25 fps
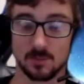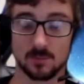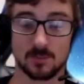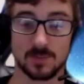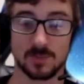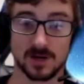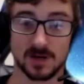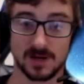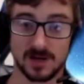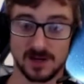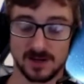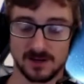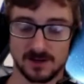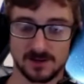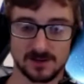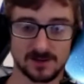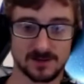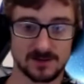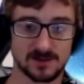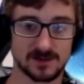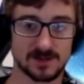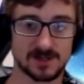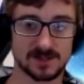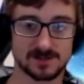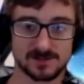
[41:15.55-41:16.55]
But
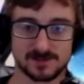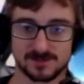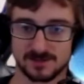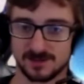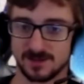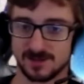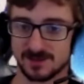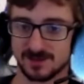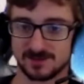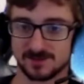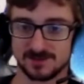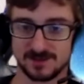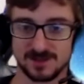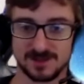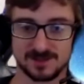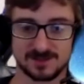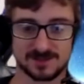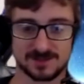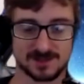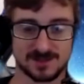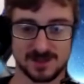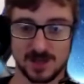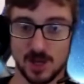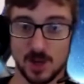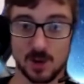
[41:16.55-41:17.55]
it's
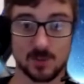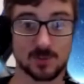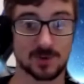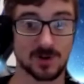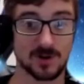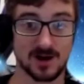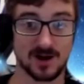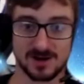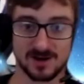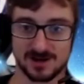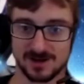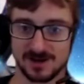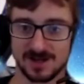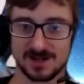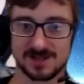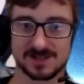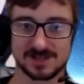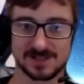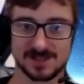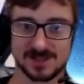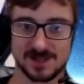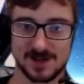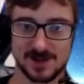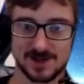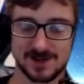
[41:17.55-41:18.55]
slow
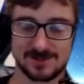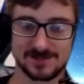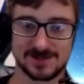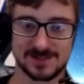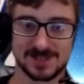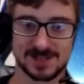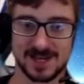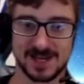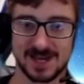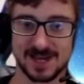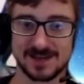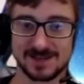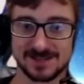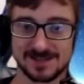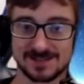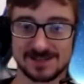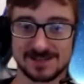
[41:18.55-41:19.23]
progress. You know what I'm saying? It's